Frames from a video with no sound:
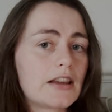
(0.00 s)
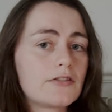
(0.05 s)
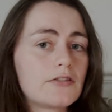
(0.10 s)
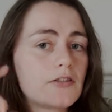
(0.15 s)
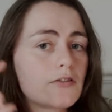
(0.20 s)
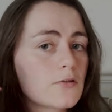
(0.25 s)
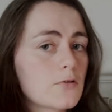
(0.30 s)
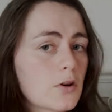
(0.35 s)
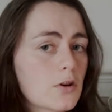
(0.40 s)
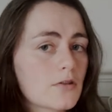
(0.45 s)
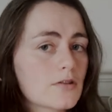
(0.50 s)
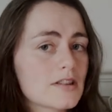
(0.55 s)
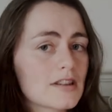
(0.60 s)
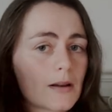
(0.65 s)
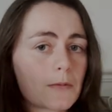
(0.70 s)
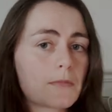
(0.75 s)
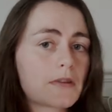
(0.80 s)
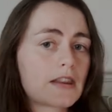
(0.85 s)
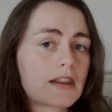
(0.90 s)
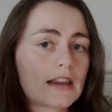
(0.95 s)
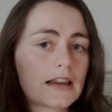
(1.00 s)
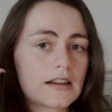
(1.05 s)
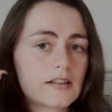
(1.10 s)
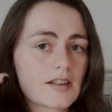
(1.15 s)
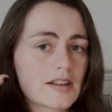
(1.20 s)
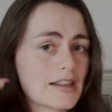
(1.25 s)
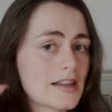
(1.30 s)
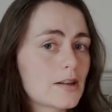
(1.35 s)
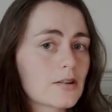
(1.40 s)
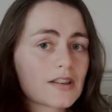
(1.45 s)
If you've got something,
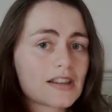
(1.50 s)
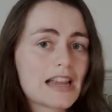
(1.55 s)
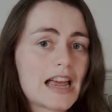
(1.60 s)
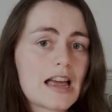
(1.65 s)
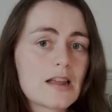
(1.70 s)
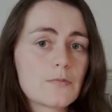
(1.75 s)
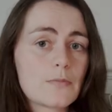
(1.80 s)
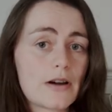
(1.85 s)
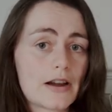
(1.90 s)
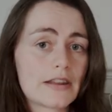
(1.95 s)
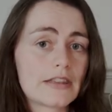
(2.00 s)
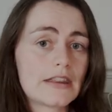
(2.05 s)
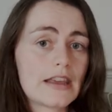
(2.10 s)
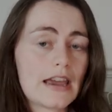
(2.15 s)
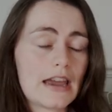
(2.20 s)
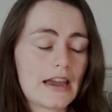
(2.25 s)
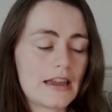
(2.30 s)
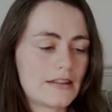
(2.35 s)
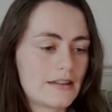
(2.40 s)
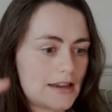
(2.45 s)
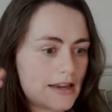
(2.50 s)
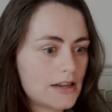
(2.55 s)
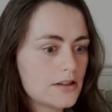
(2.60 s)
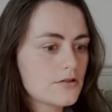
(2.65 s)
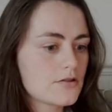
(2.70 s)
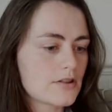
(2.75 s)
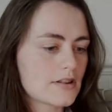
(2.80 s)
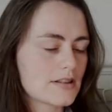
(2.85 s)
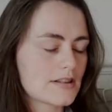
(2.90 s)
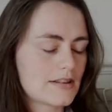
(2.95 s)
just a little soundbite there that
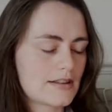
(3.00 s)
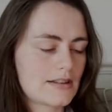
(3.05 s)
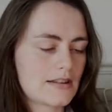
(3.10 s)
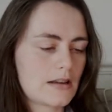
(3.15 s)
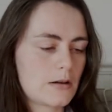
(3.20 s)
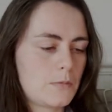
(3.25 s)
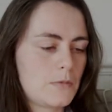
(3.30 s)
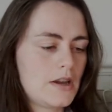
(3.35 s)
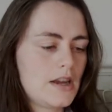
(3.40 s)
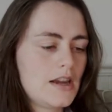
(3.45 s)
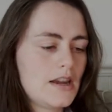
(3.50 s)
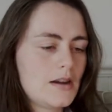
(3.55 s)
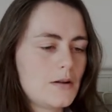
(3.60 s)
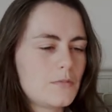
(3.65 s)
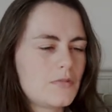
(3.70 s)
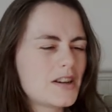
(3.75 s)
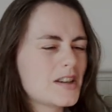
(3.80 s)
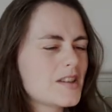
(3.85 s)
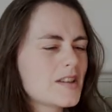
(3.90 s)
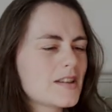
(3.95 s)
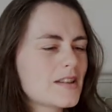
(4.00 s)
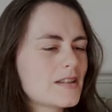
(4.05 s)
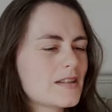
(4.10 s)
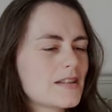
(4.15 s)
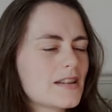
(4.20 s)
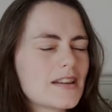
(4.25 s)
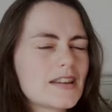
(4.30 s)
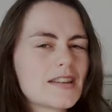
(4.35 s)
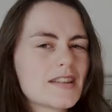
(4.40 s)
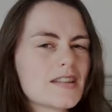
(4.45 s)
interests them. But it's
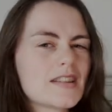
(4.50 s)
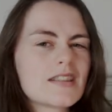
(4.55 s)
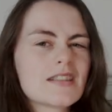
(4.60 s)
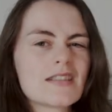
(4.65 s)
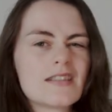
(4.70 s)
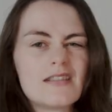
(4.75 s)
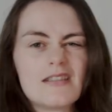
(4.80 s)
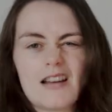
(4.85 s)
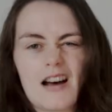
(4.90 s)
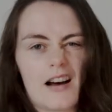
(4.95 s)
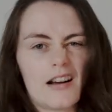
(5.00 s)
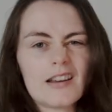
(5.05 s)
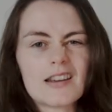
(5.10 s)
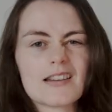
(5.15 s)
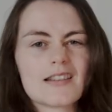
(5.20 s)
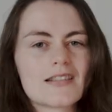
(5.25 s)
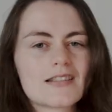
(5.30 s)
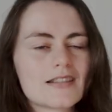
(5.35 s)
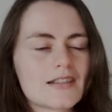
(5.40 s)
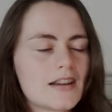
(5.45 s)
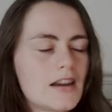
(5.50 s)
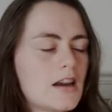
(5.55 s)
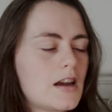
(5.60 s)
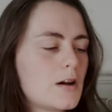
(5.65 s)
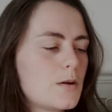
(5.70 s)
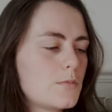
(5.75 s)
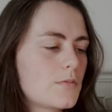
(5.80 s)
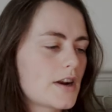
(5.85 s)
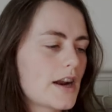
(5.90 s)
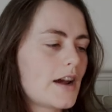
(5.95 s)
just nice.
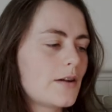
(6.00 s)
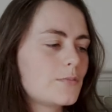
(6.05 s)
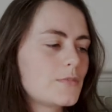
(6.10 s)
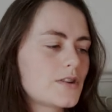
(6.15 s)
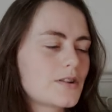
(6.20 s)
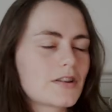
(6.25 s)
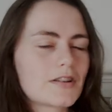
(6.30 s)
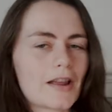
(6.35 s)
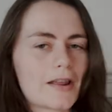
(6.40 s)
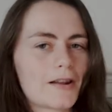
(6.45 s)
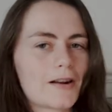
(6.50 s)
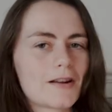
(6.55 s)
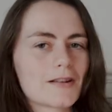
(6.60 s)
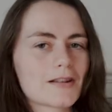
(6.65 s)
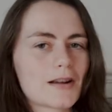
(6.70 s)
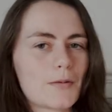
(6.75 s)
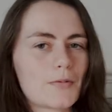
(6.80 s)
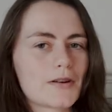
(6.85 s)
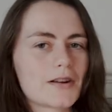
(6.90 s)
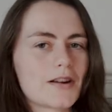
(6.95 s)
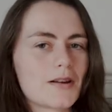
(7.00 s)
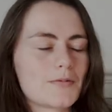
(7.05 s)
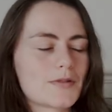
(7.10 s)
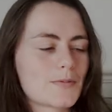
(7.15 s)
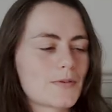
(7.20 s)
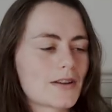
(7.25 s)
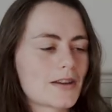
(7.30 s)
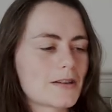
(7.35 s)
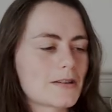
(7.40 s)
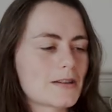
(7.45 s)
But I haven't been doing that the last couple of times
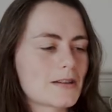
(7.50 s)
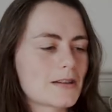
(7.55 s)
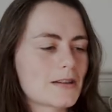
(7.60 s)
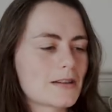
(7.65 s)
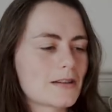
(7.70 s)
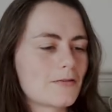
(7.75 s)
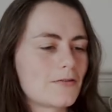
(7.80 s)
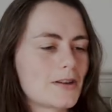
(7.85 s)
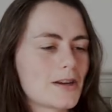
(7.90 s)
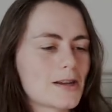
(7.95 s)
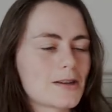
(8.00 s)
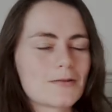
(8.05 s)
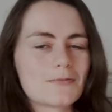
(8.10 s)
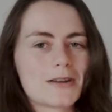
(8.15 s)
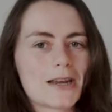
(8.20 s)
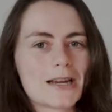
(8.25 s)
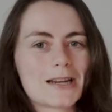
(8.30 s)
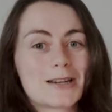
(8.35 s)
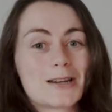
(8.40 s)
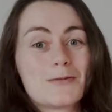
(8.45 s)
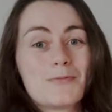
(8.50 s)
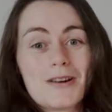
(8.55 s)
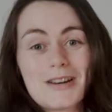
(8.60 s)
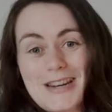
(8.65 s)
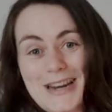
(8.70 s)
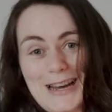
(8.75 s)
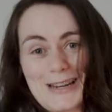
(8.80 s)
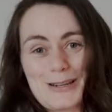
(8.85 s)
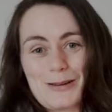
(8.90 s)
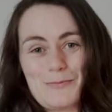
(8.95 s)
because the videos have taken too much
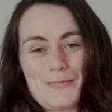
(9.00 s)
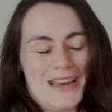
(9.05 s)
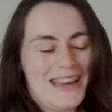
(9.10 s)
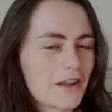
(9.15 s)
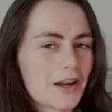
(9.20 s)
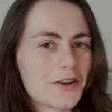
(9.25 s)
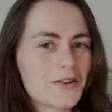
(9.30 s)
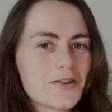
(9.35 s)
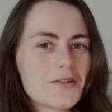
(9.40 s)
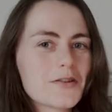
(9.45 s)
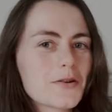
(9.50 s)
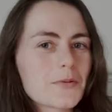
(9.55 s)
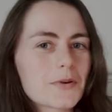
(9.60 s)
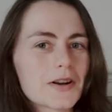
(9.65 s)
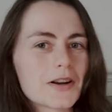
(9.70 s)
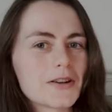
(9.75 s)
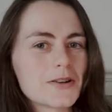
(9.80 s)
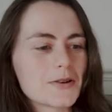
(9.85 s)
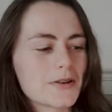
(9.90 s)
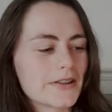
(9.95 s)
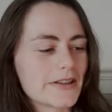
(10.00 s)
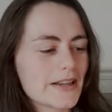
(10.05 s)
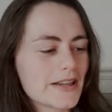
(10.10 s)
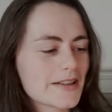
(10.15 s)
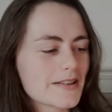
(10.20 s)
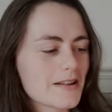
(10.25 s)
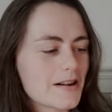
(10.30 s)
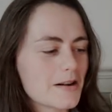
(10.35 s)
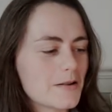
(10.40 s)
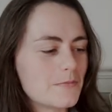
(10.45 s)
out of me. I don't know what I'm going to do
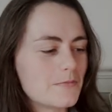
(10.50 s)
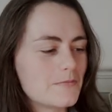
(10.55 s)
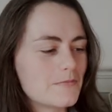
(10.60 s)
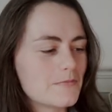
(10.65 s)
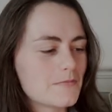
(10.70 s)
this time.